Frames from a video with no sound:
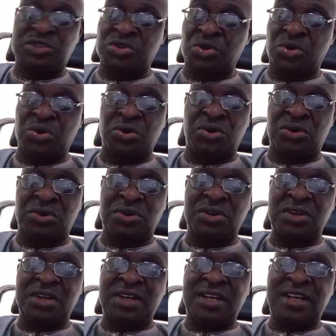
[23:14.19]
So
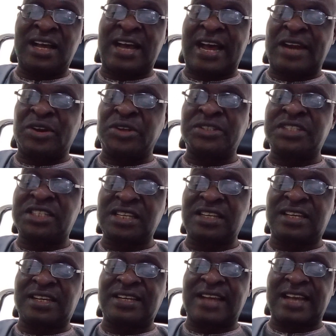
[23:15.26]
I don't
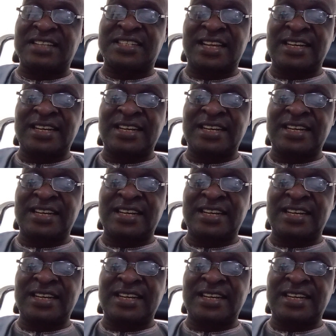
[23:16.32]
think there's